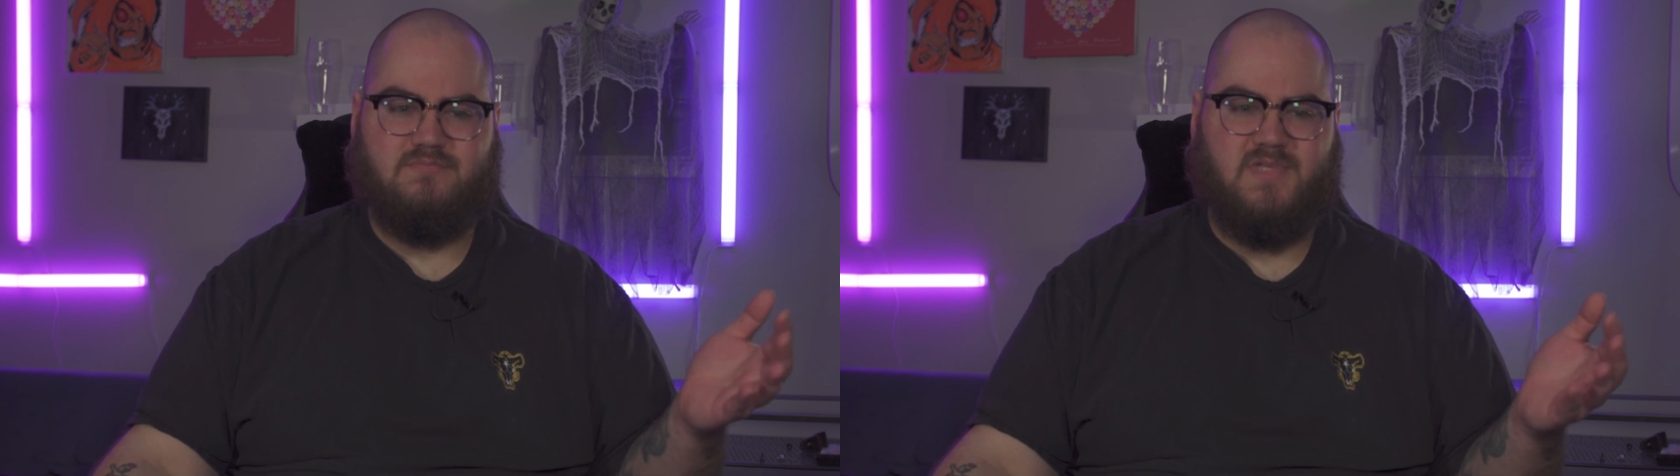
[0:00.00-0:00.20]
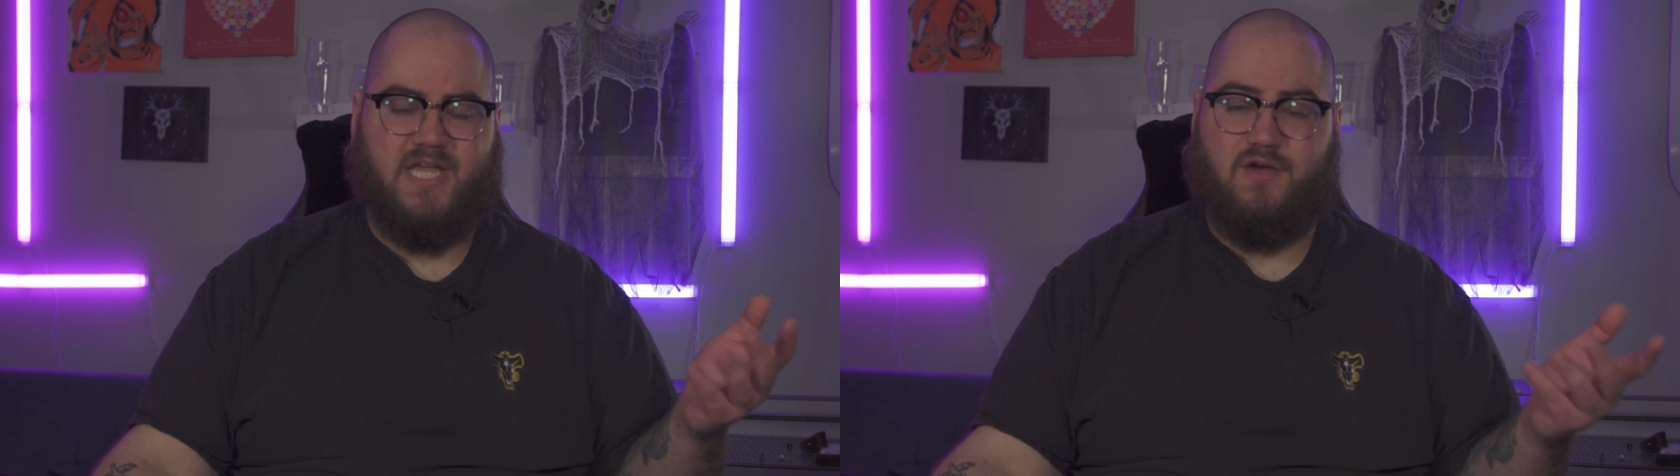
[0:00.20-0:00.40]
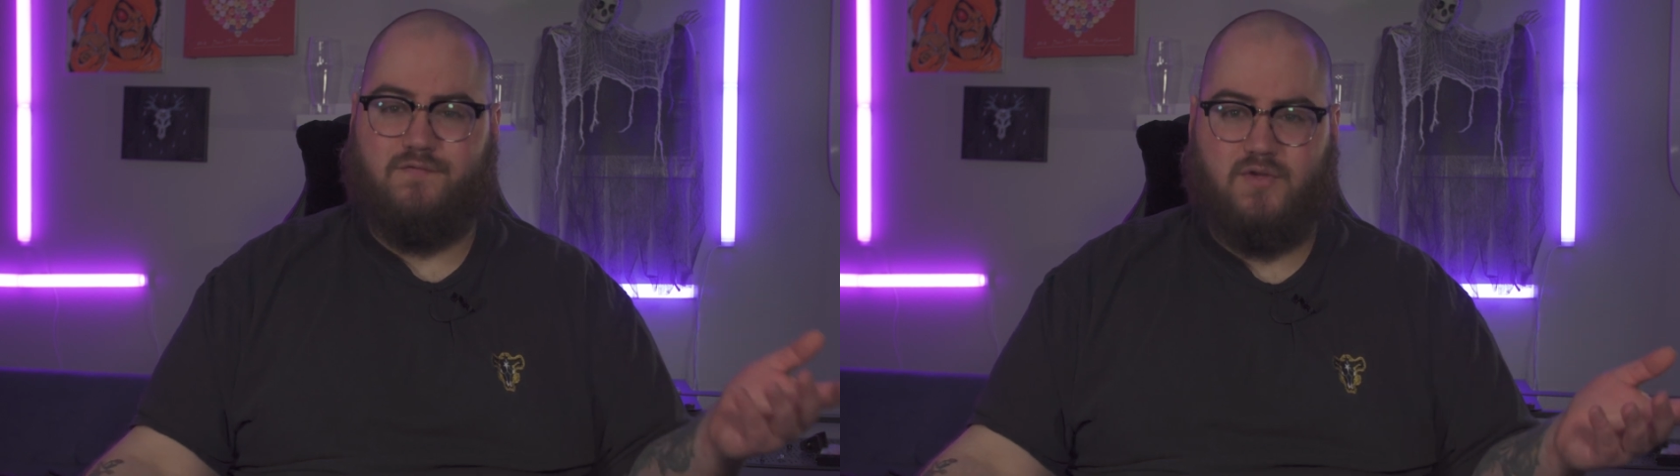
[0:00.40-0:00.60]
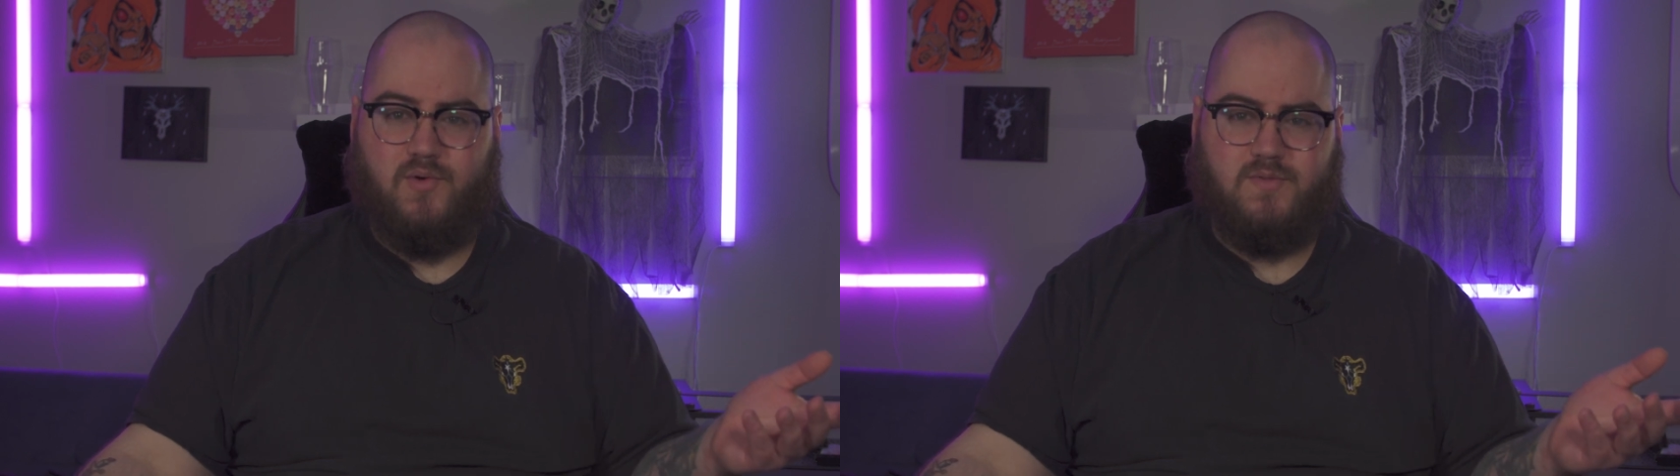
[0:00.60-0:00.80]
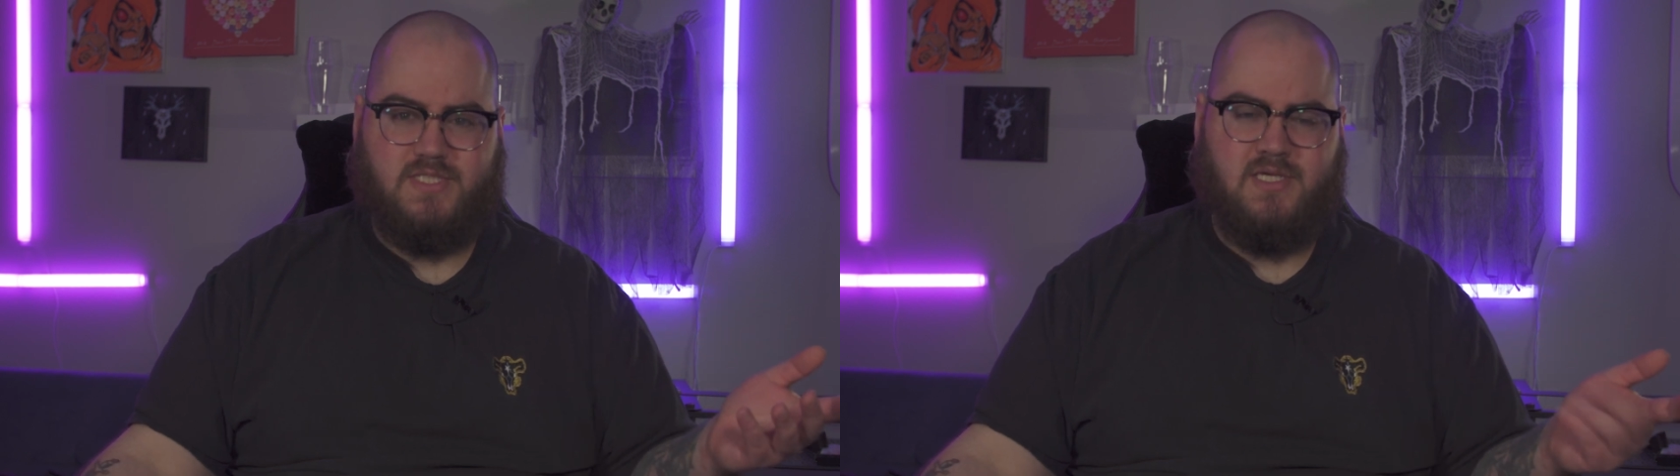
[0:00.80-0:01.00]
like a
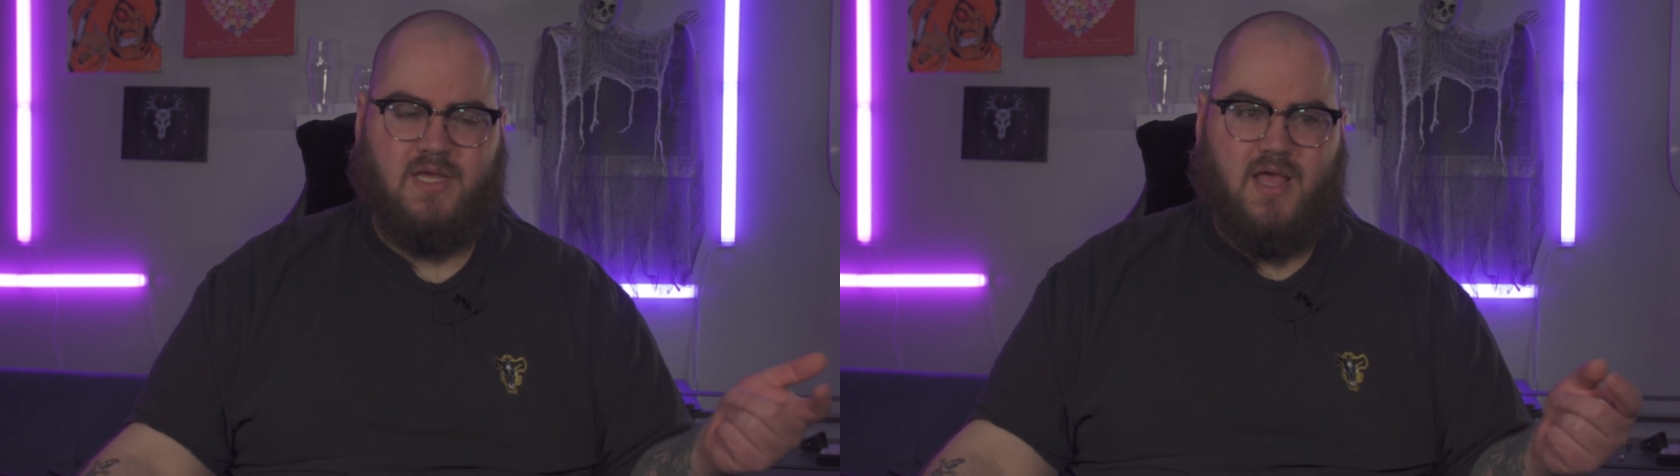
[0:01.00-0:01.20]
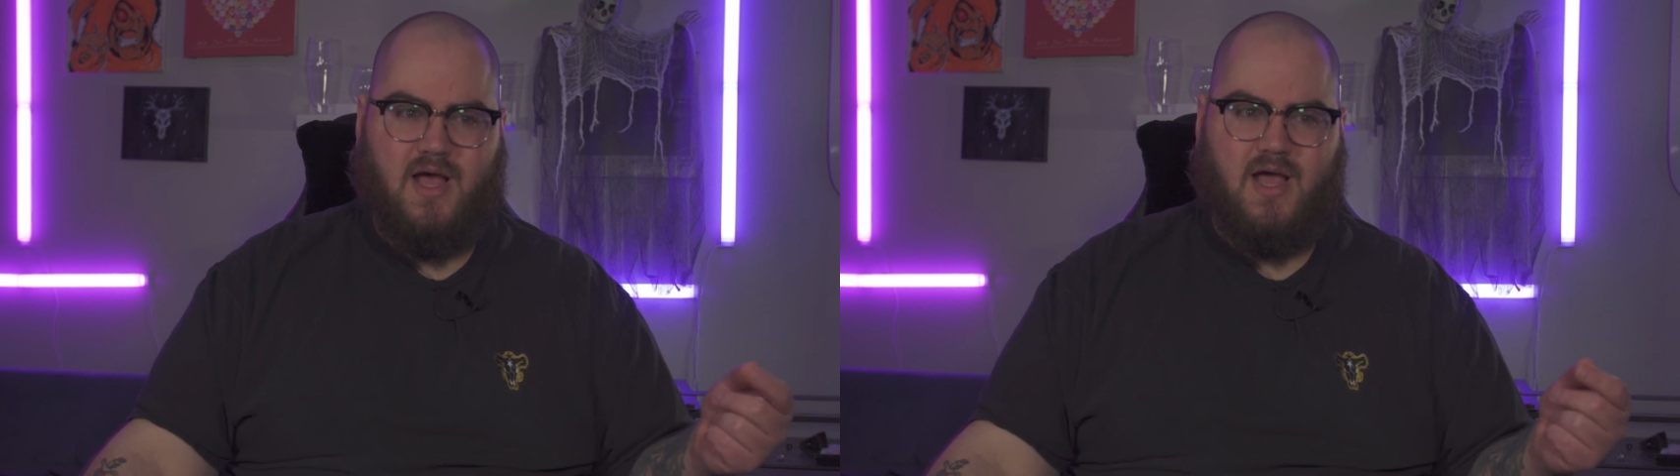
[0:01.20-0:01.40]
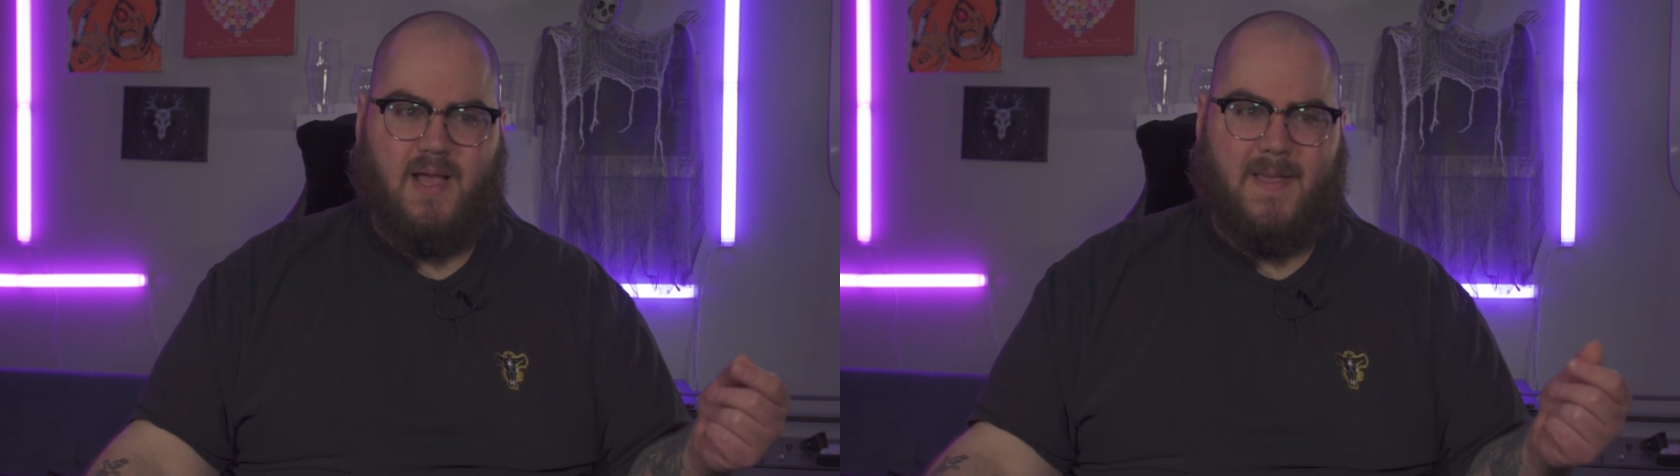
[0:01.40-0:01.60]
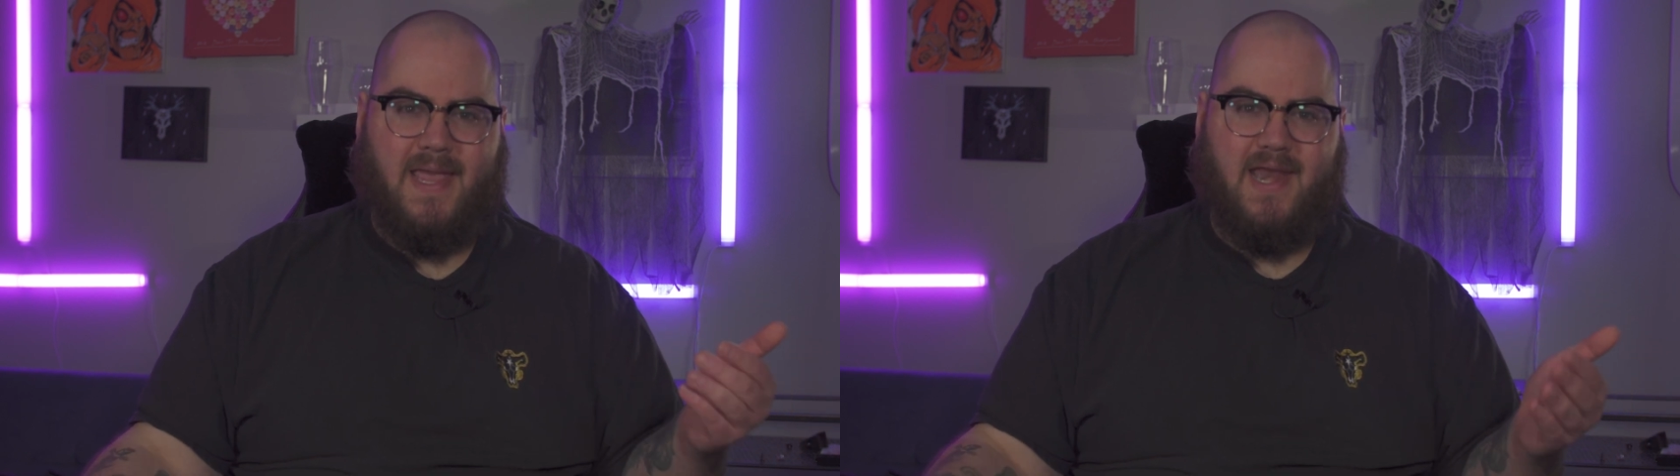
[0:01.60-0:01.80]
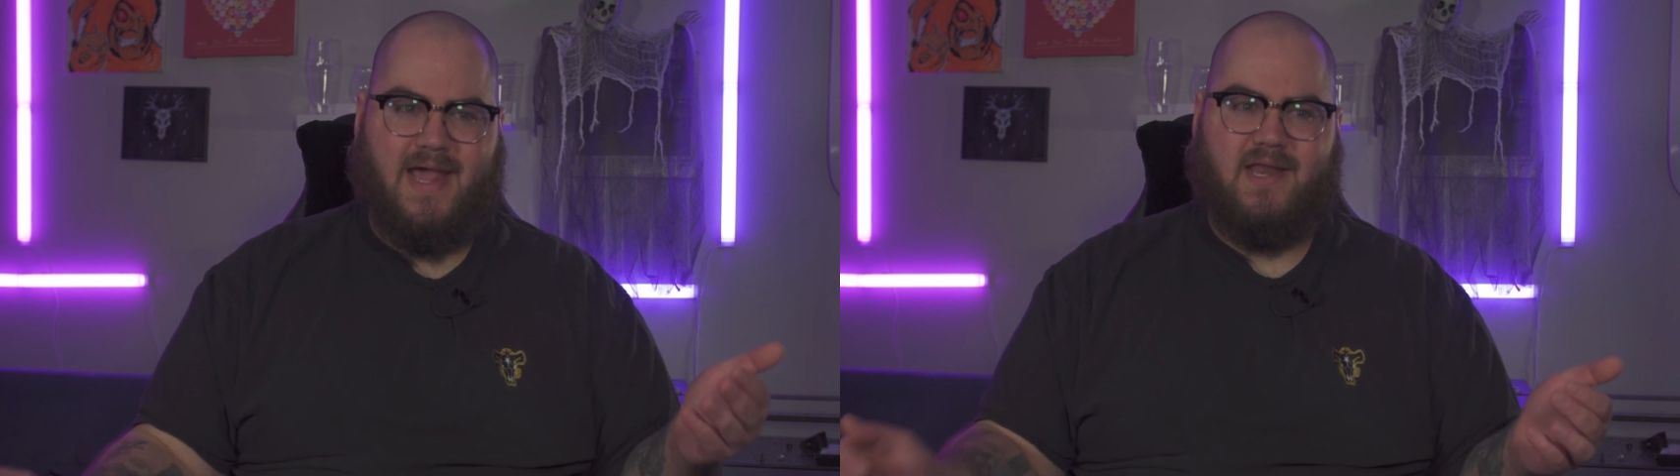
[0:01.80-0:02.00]
flute,
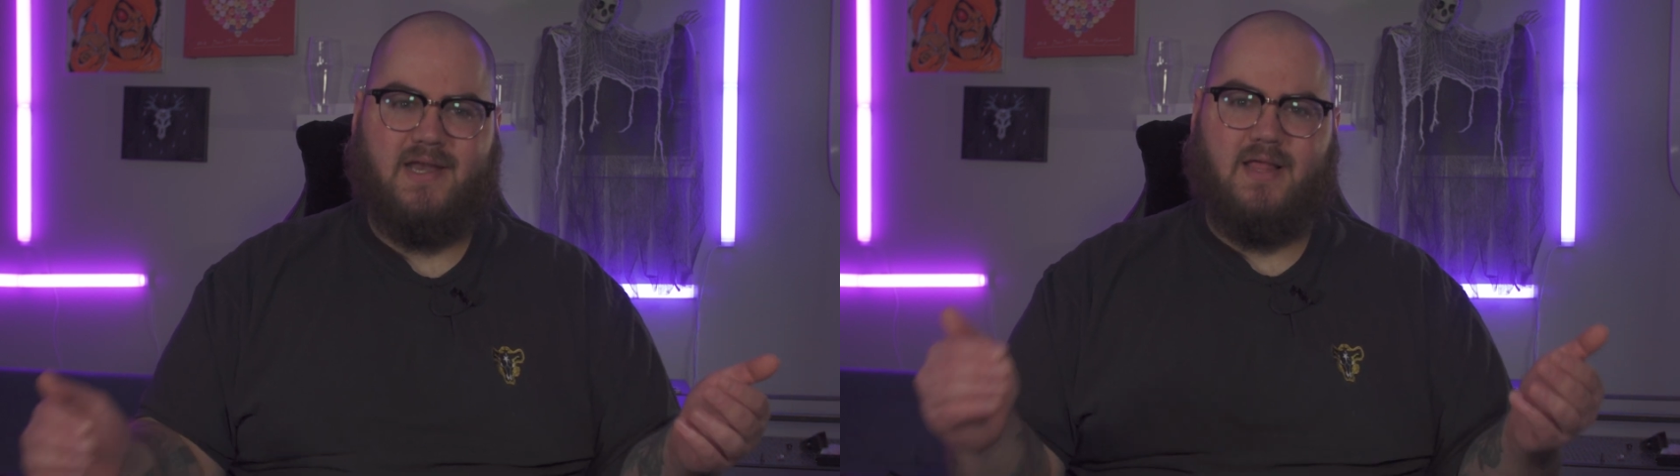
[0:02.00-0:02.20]
it added